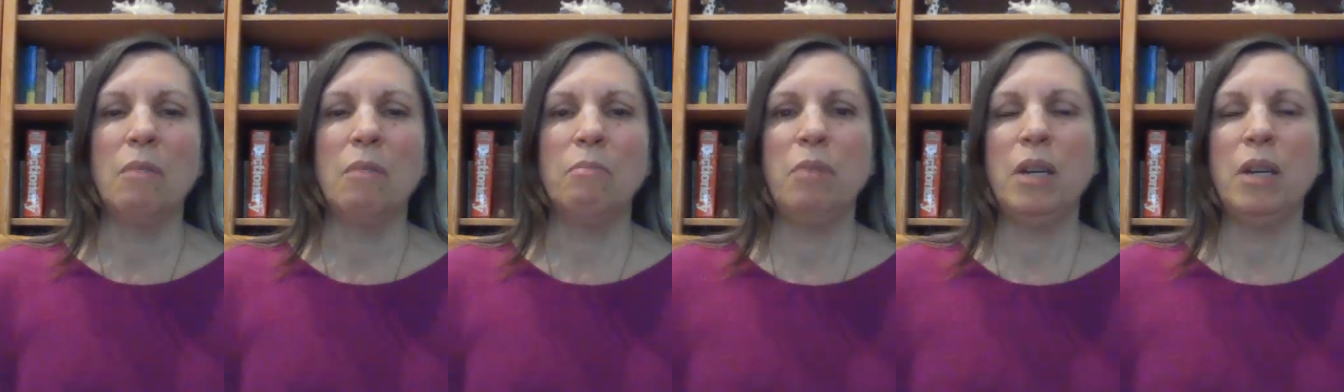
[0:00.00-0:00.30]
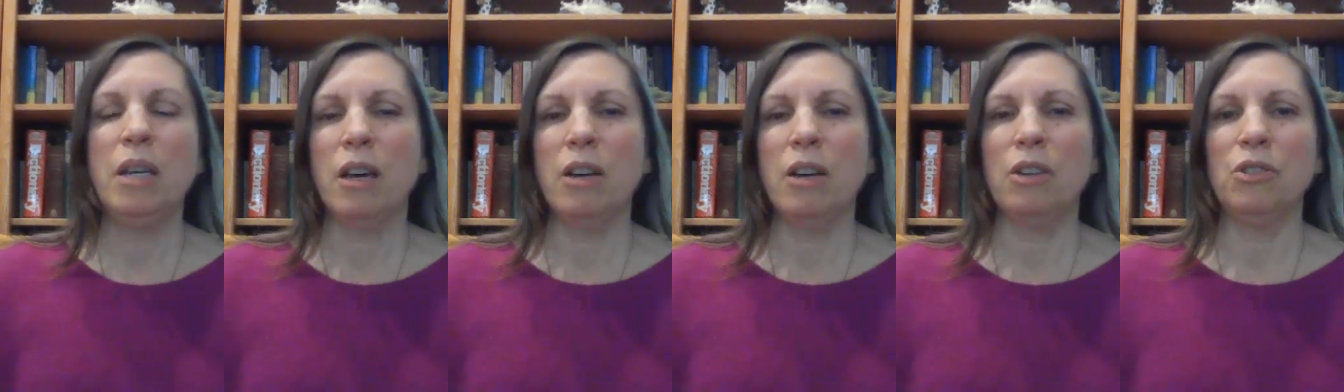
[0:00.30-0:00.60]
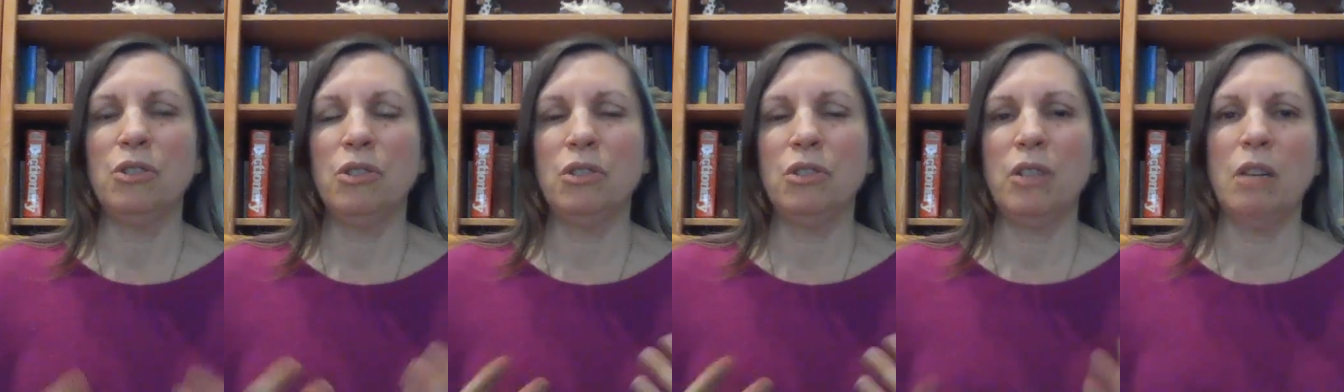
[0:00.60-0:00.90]

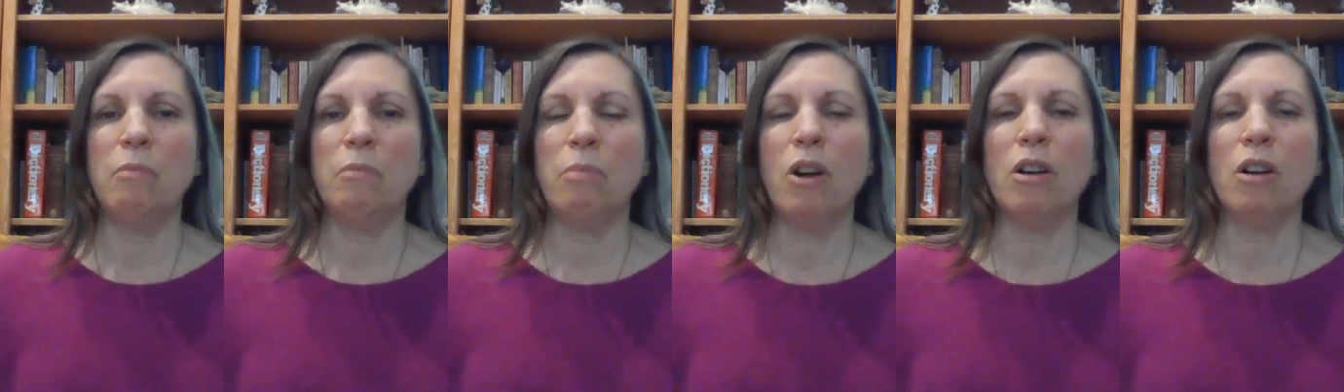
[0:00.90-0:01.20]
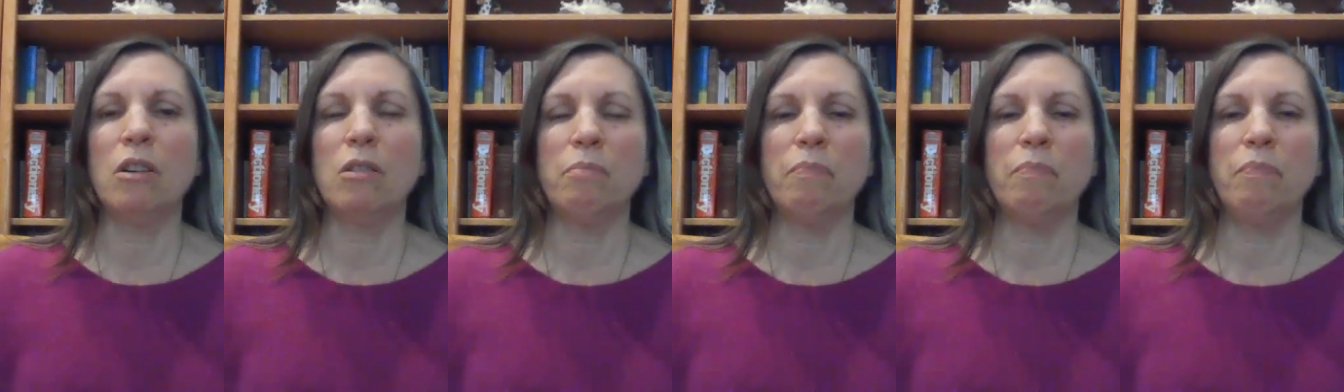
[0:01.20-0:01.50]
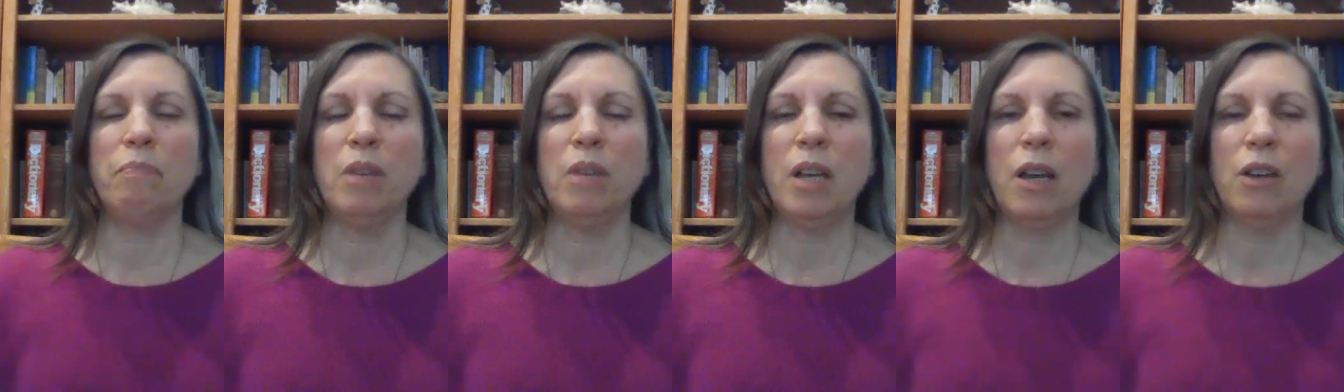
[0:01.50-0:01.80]
because, in part,
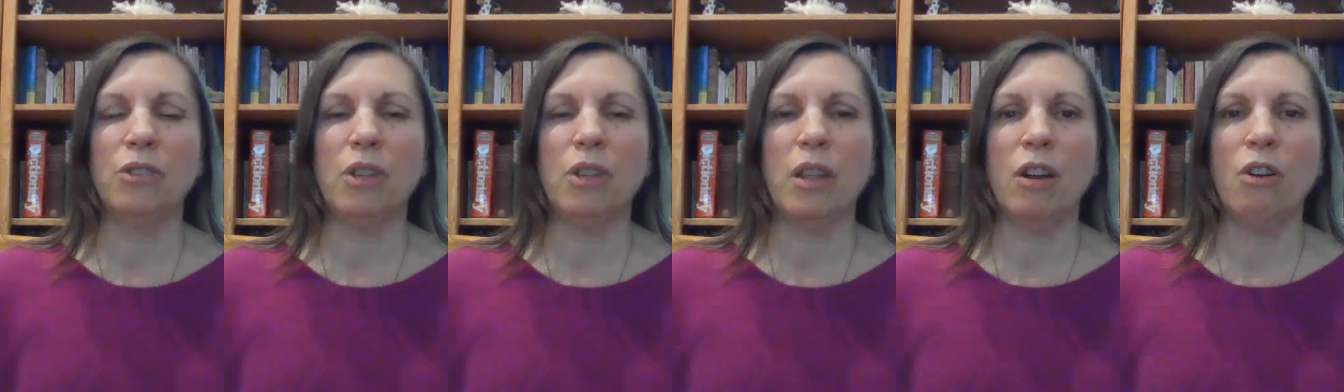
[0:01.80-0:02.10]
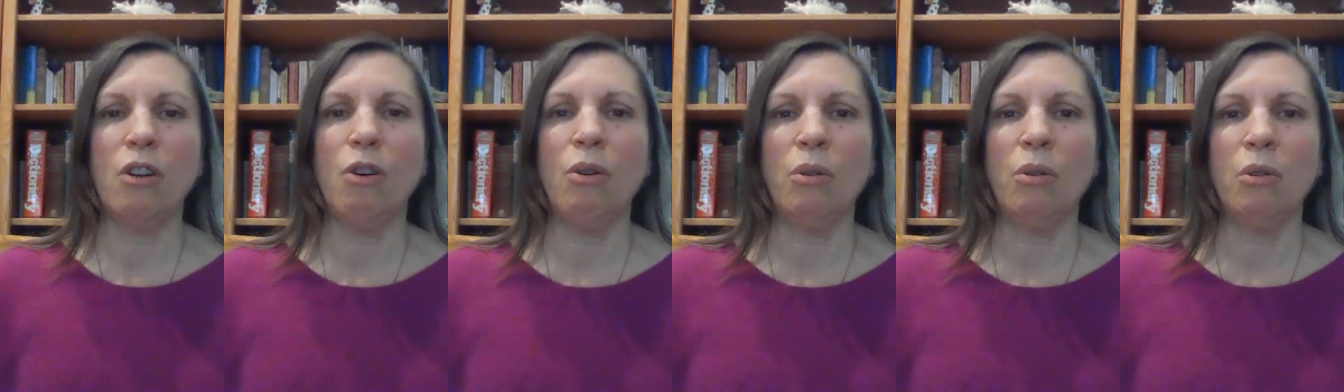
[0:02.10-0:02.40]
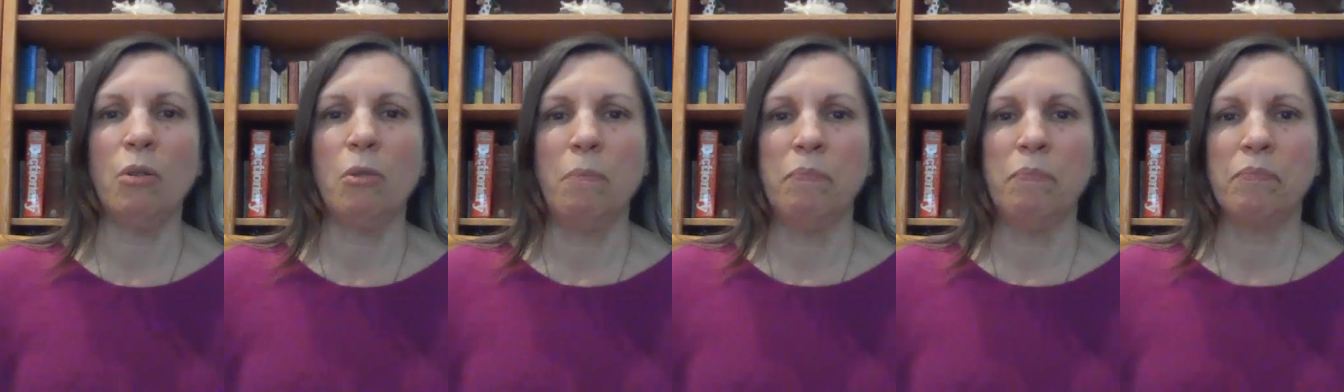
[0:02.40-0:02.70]
because of that
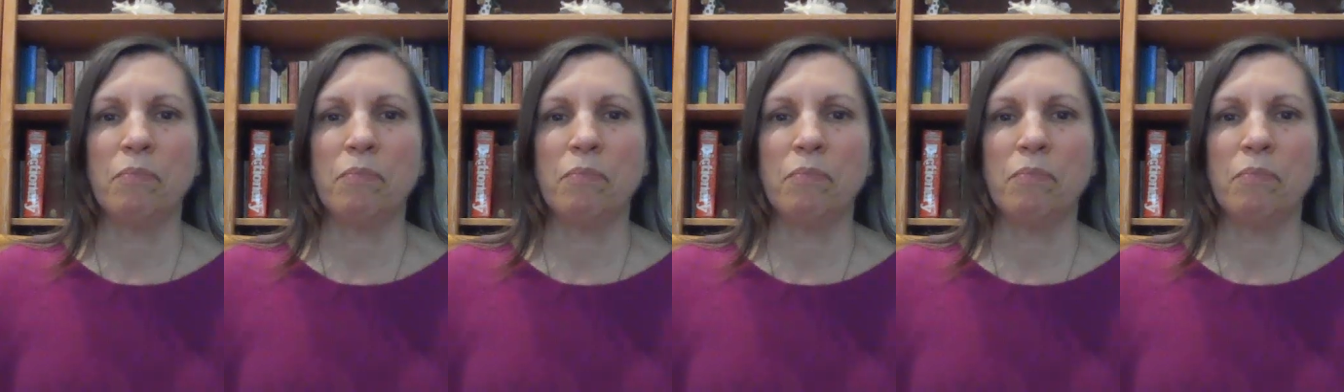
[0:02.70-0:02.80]
whole